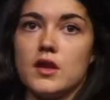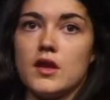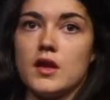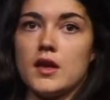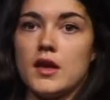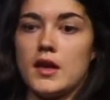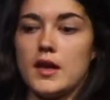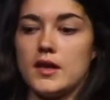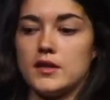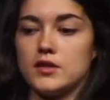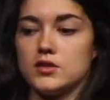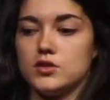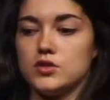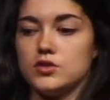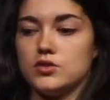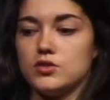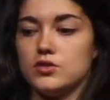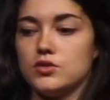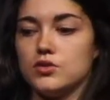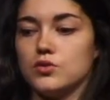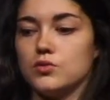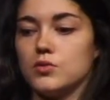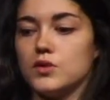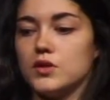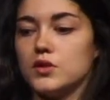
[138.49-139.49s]
and to
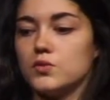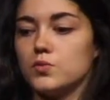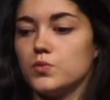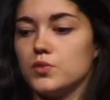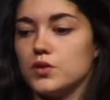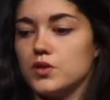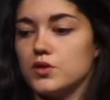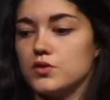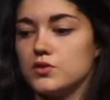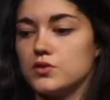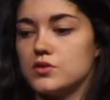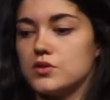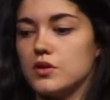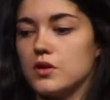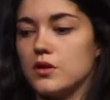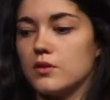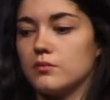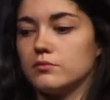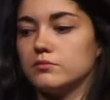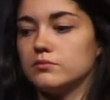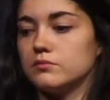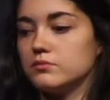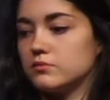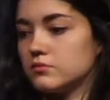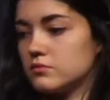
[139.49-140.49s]
do it, we use
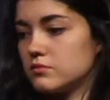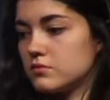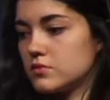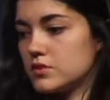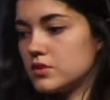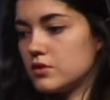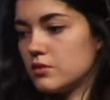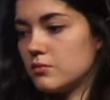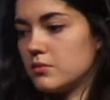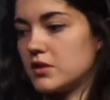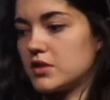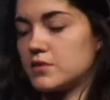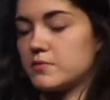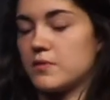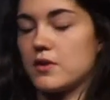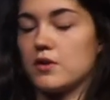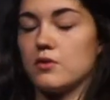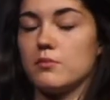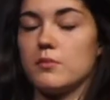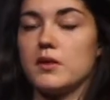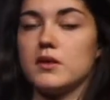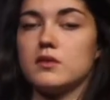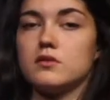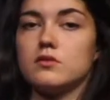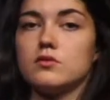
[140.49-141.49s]
some
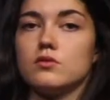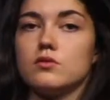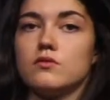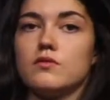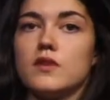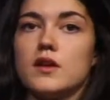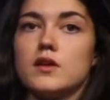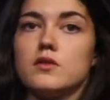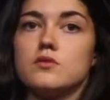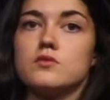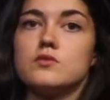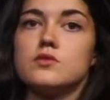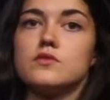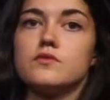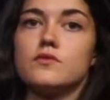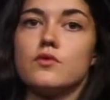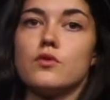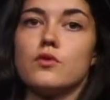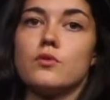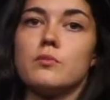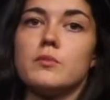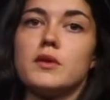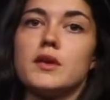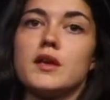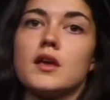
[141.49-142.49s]
experimental values
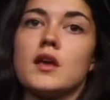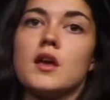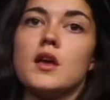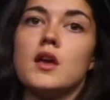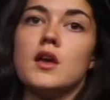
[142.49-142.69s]
forming